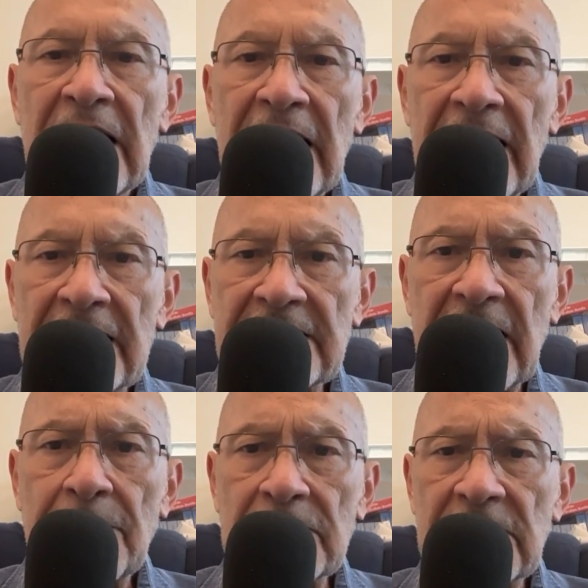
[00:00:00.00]

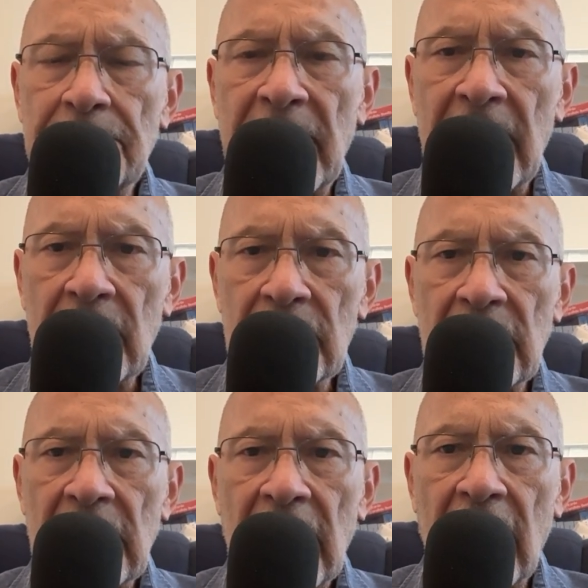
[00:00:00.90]
Examples abound
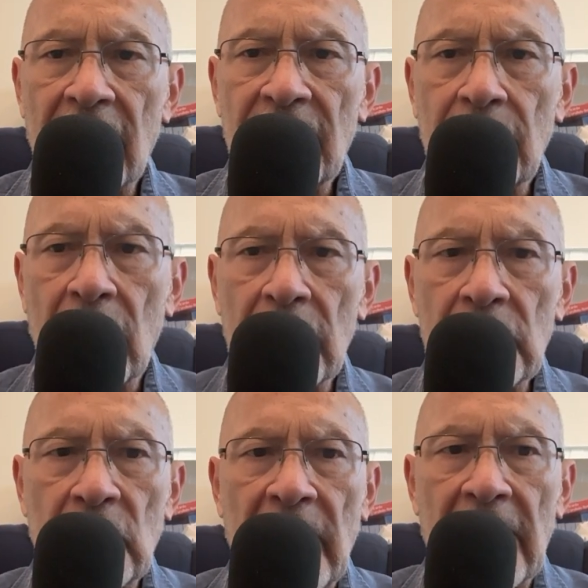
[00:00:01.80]
of
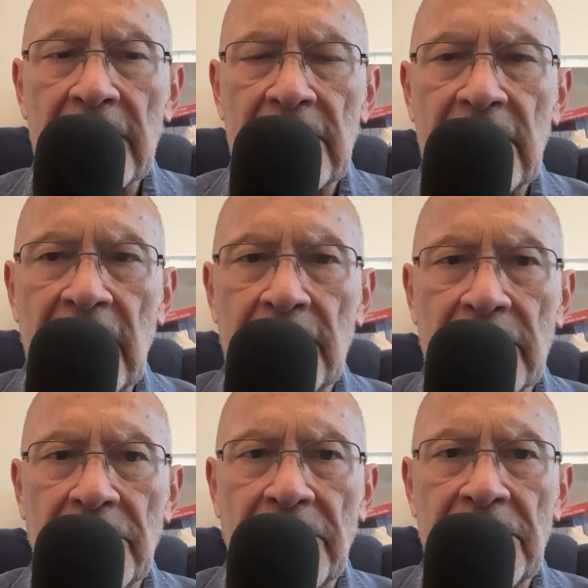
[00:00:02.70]
monoduality in
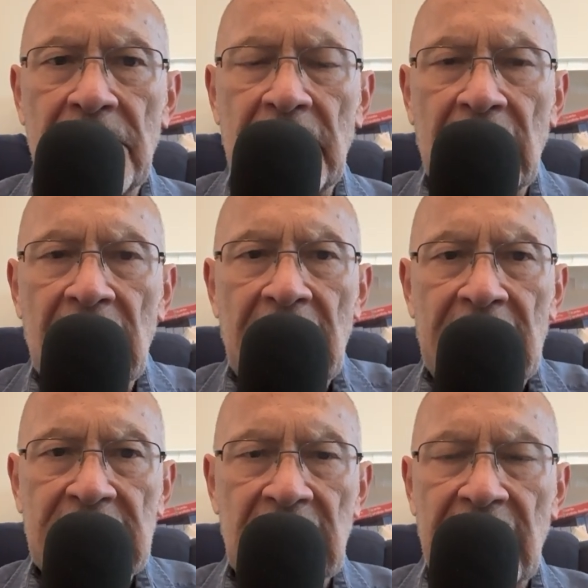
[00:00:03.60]
modernity
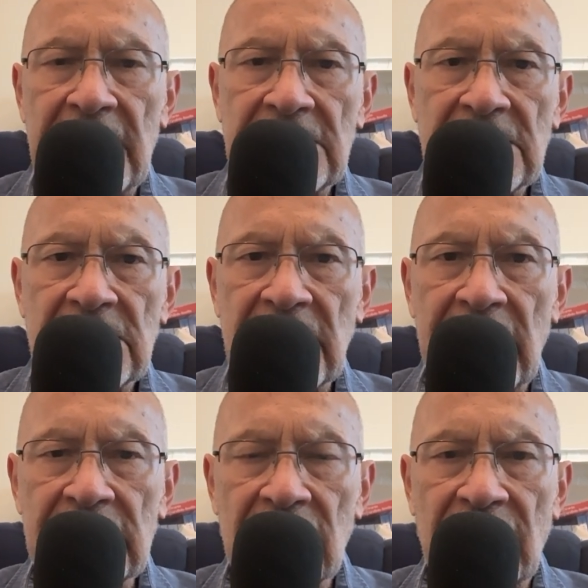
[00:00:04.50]
as late
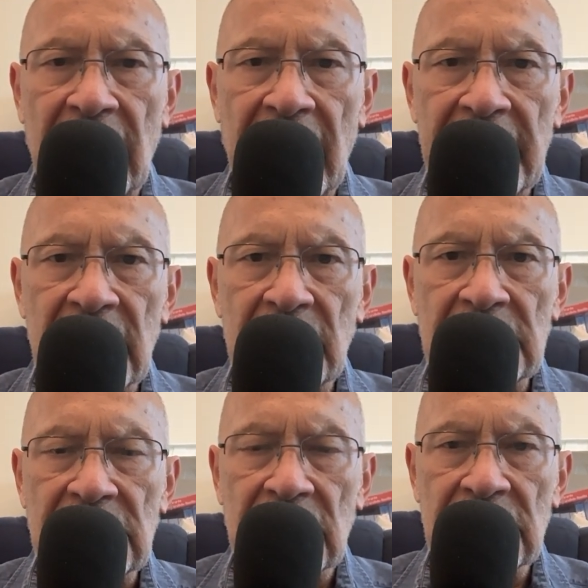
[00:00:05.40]
stage of enlightenment,
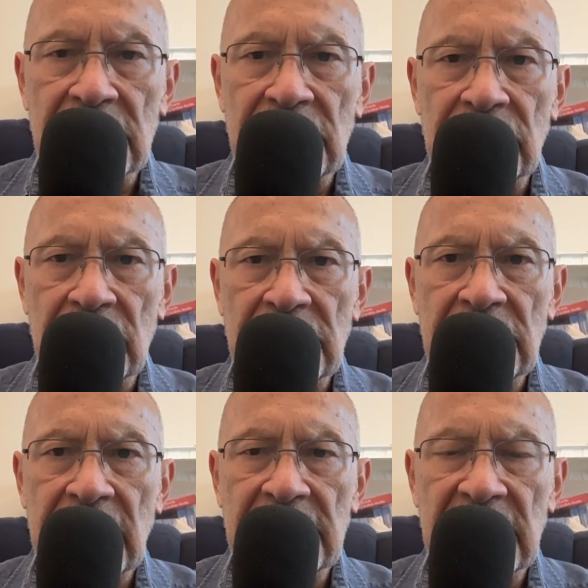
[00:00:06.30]
such as
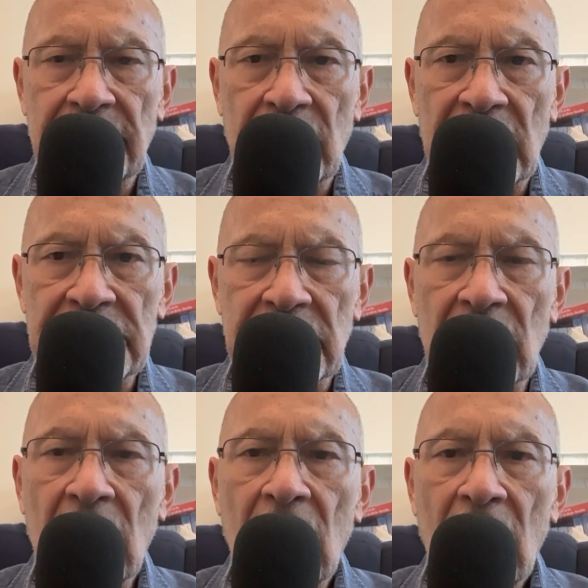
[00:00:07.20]
church-state separation,
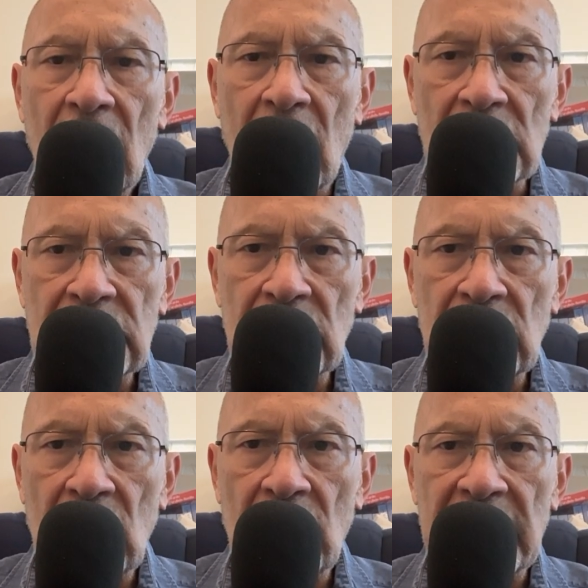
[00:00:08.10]
also
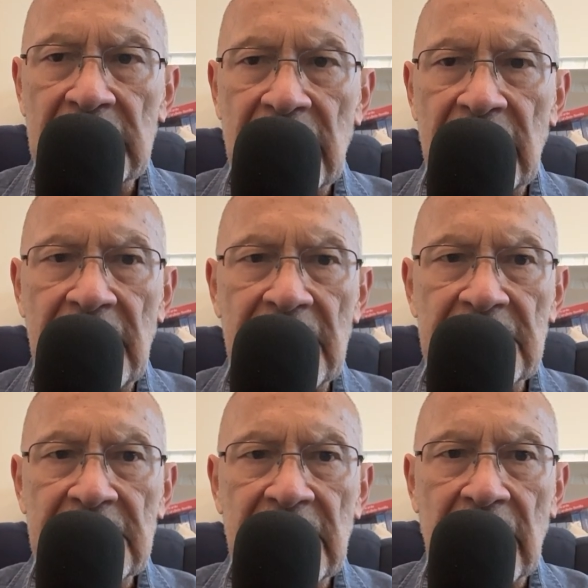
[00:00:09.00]
known as
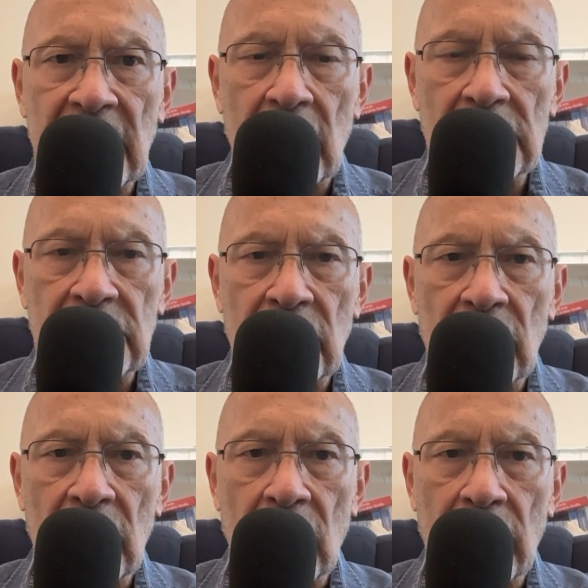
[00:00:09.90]
theist and cultural
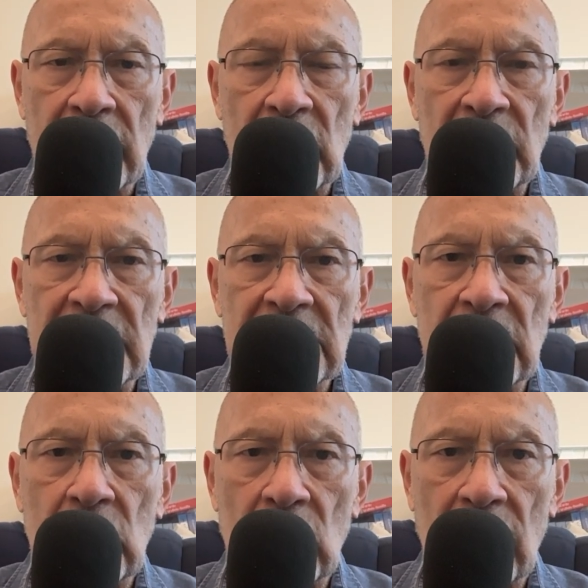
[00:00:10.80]
or humanist
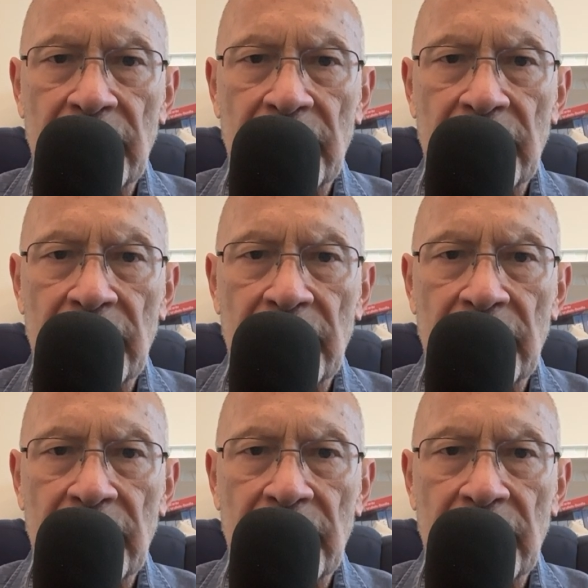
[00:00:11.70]
duo.